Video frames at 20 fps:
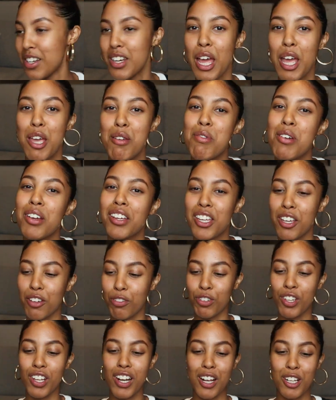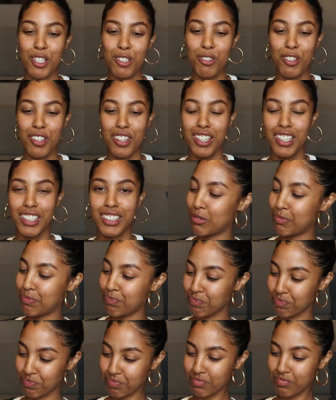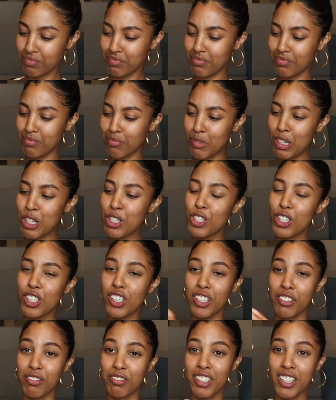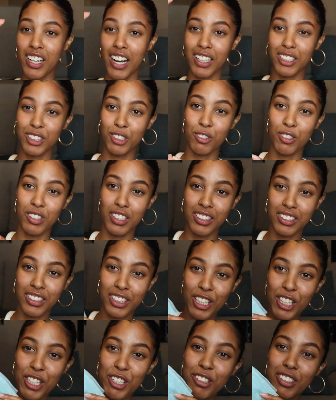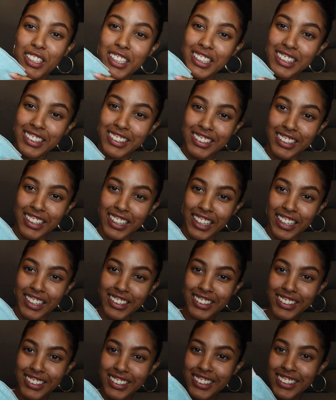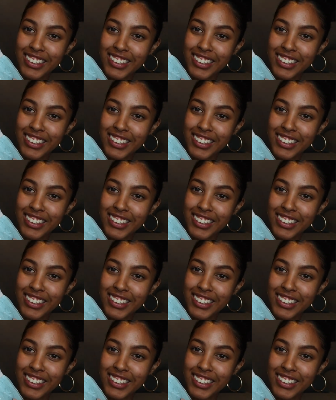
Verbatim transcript: neighbor gifted us with this. She gifted us with this cute little dress.